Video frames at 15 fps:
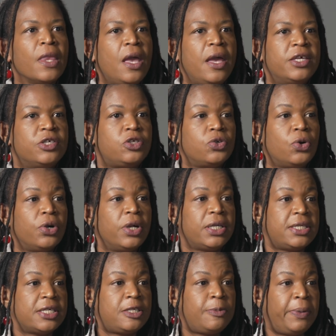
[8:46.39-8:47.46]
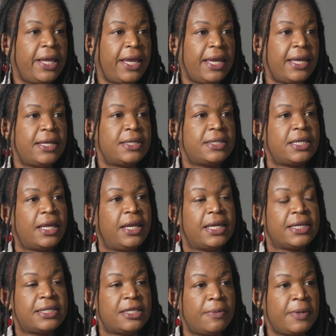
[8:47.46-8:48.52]
historic displays and
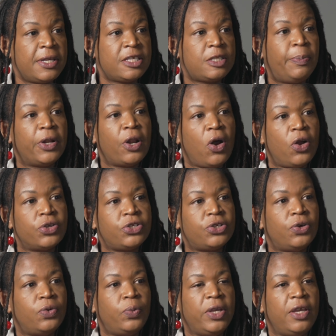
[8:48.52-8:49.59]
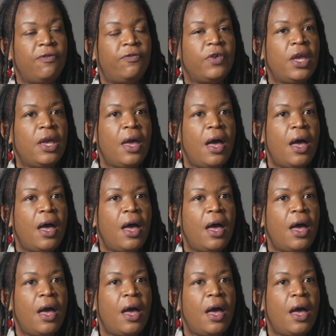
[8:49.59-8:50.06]
exhibits, but also we've